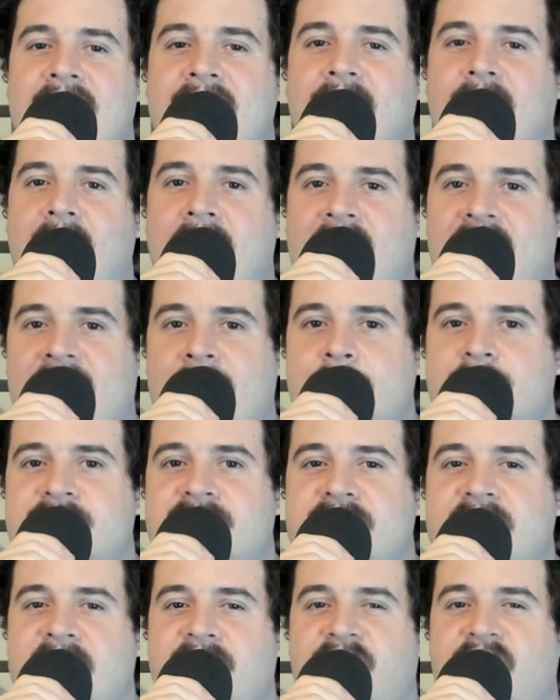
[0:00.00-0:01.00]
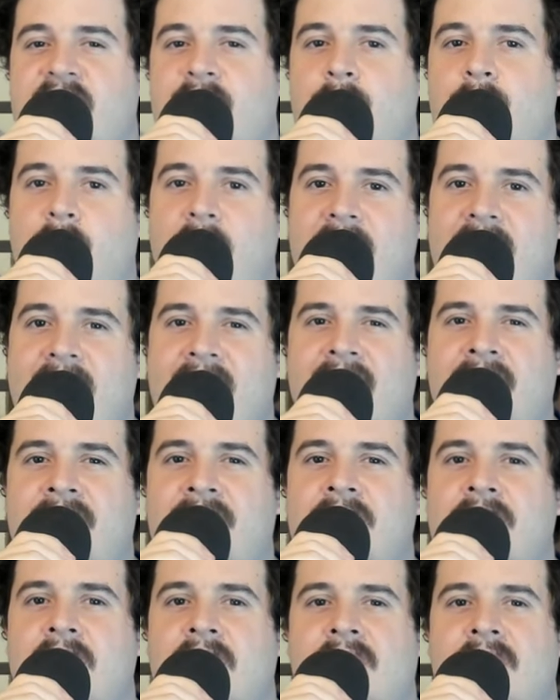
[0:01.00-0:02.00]
laps that they
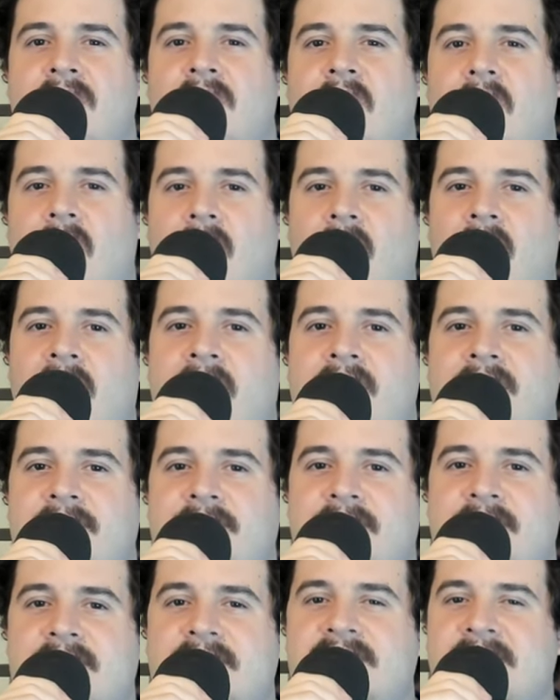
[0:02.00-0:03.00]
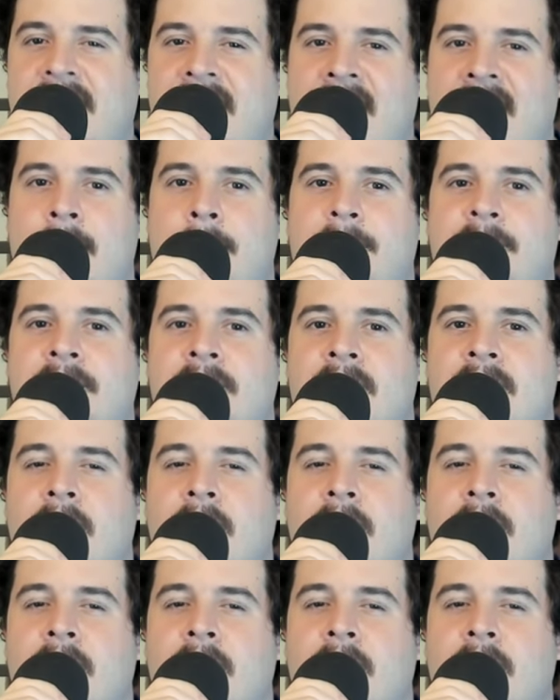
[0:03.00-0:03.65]
ran on the damp,